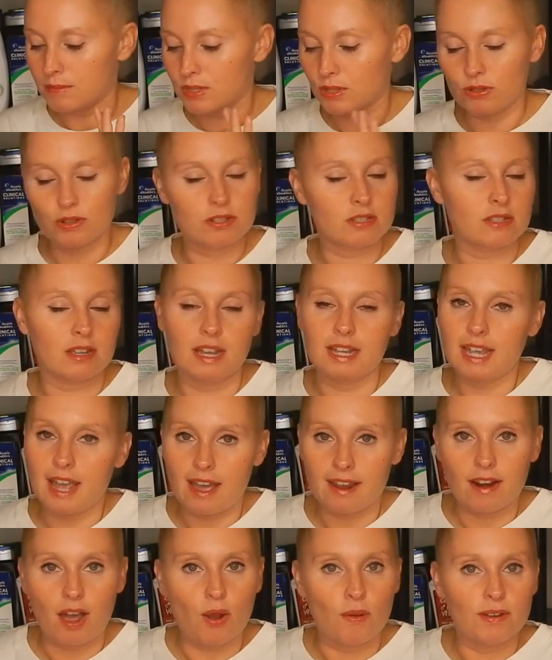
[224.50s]
So just,
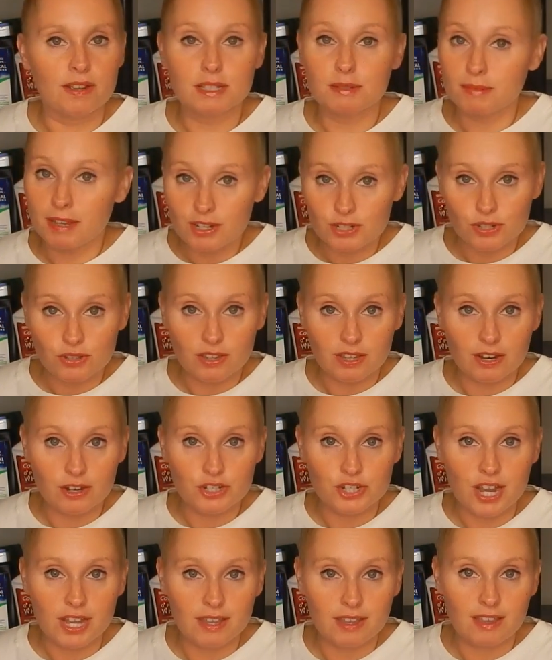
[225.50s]
again, always make sure that
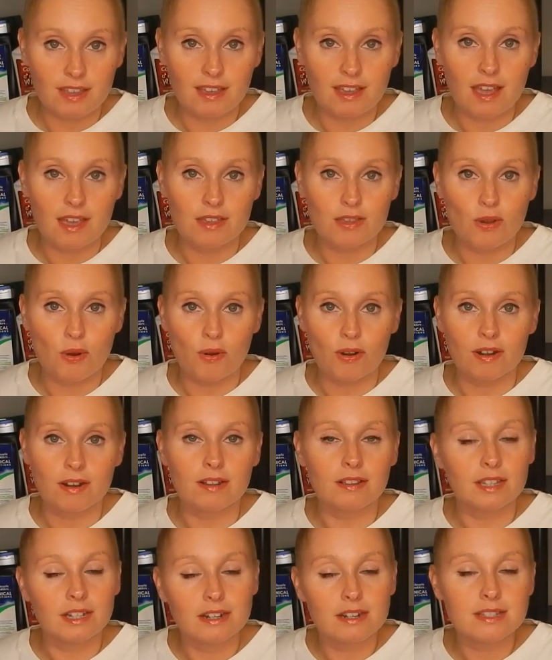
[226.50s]
you're checking
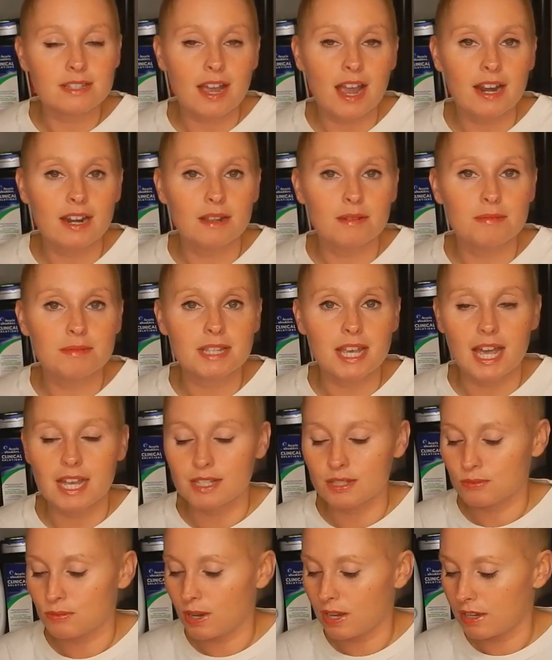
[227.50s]
your clearance items
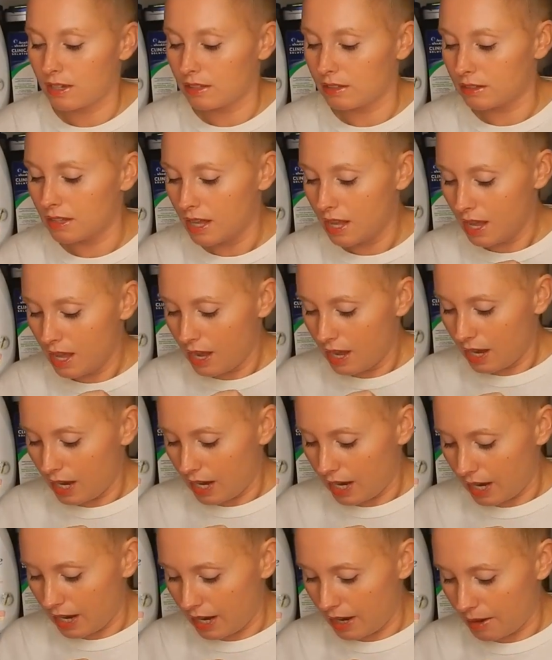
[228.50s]
as well
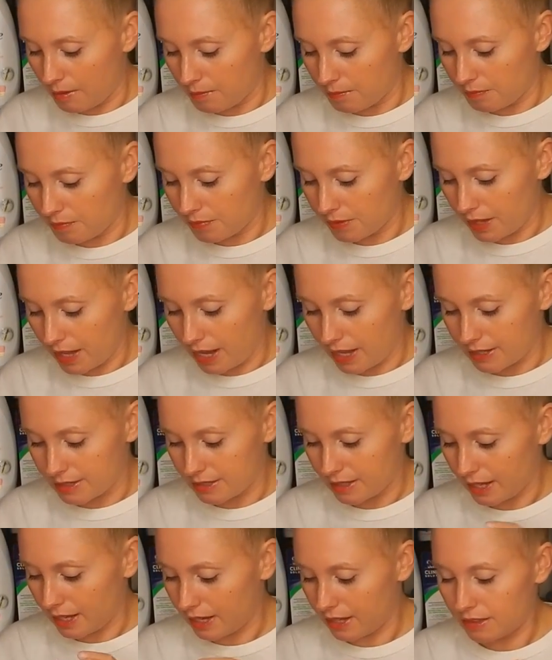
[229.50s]

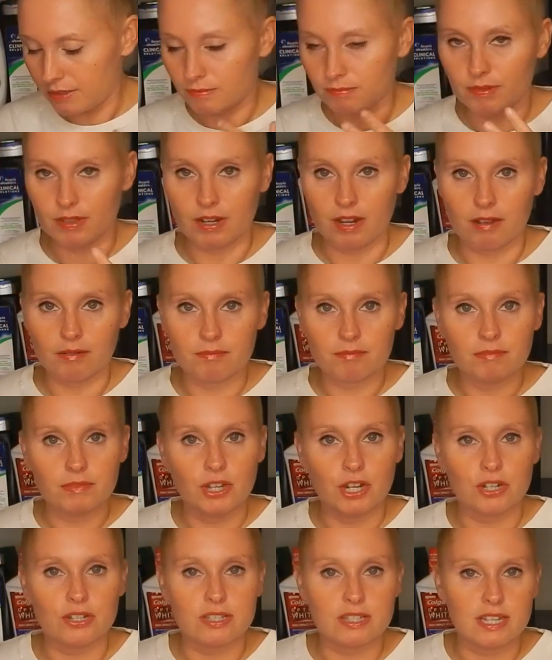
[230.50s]
as, like, you know,
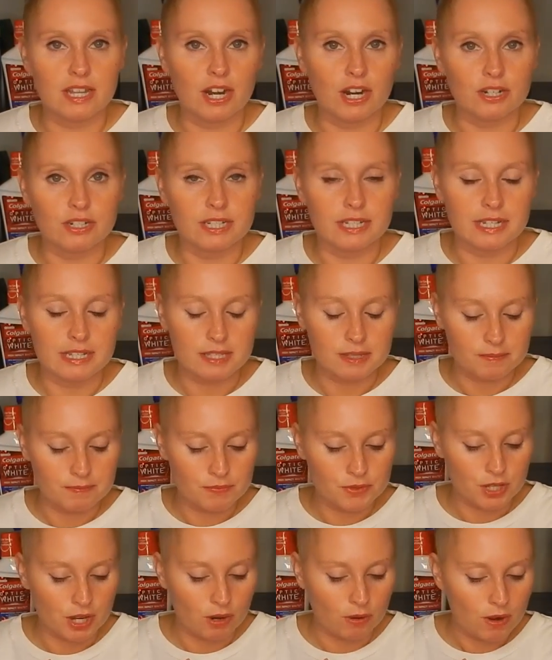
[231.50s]
your CRTs.
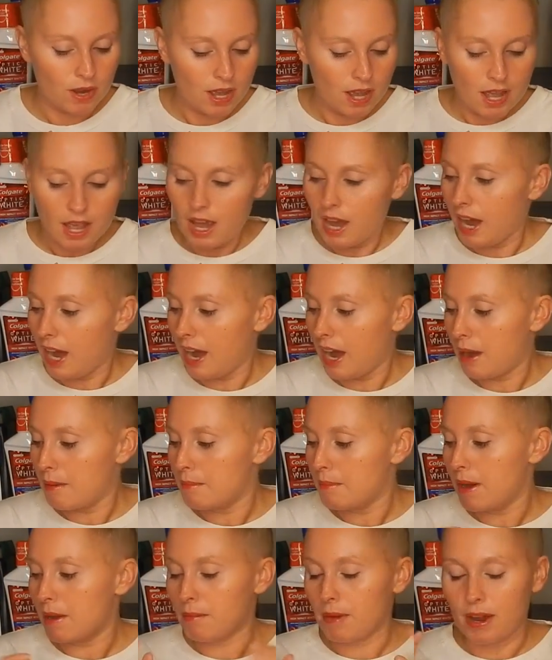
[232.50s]
So
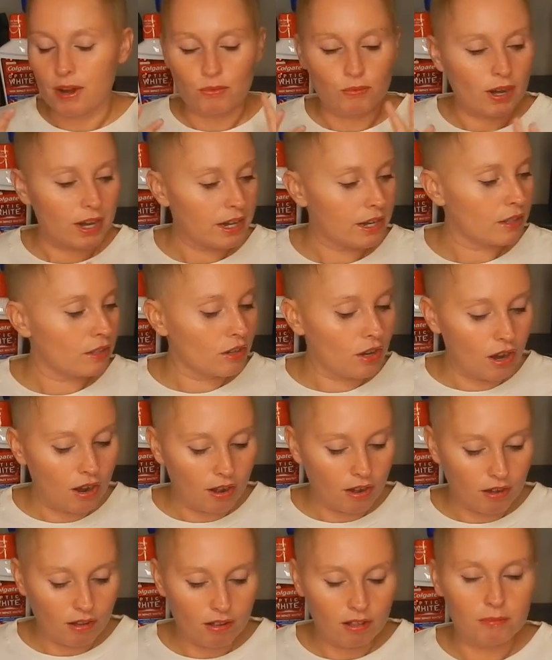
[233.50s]
my regular
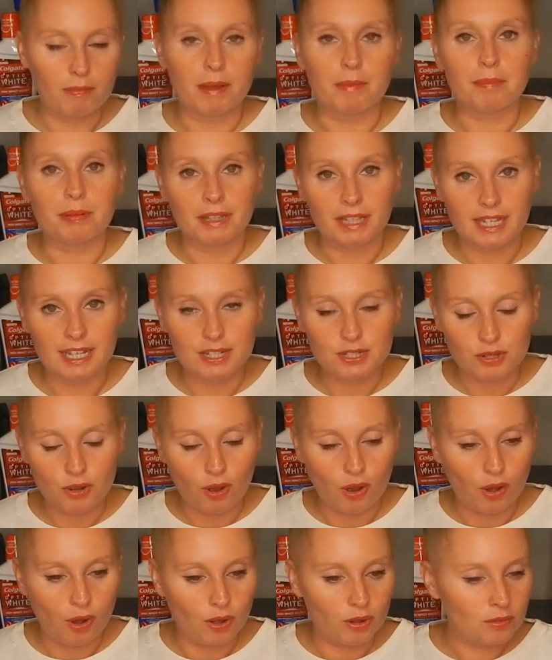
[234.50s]
haul, my planned
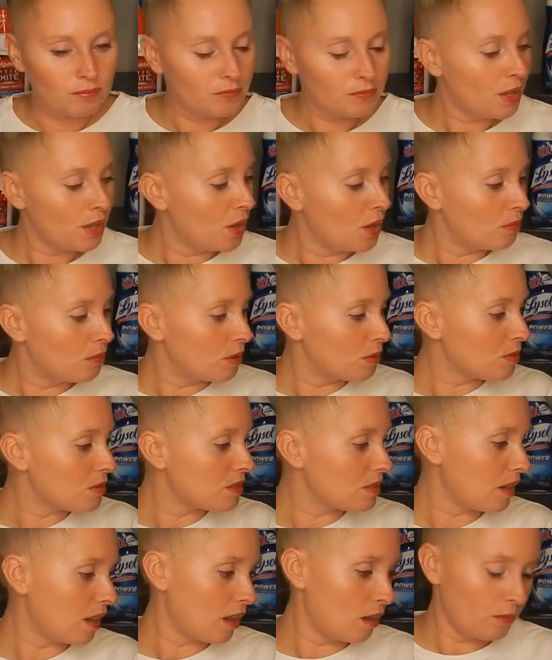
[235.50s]
haul, we will
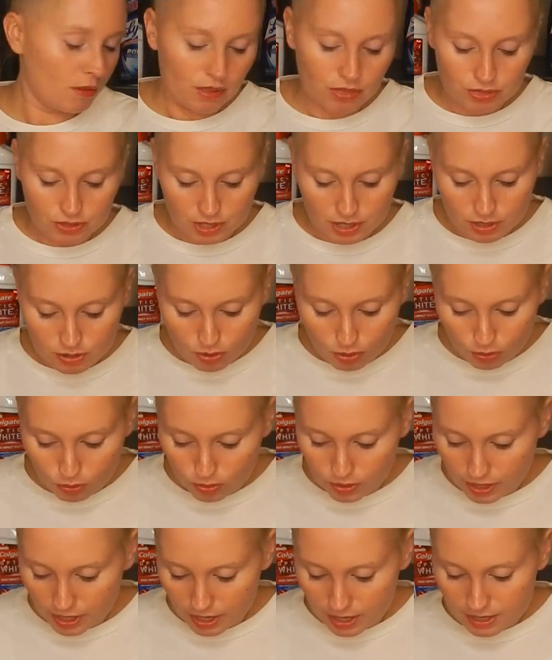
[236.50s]
start with the
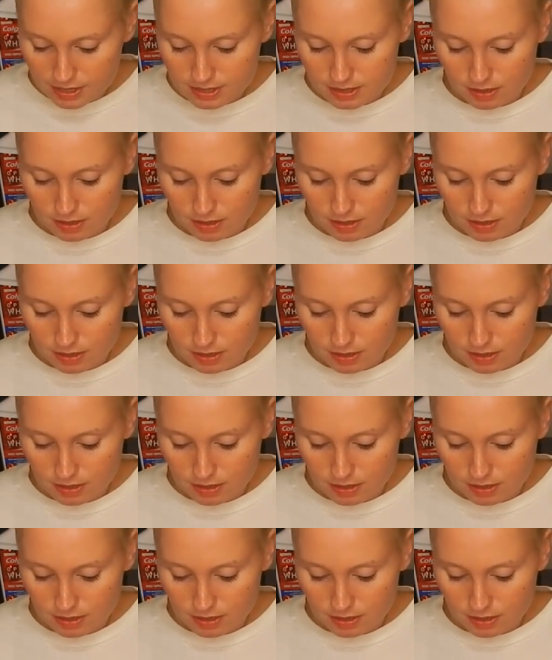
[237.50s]
Colgate.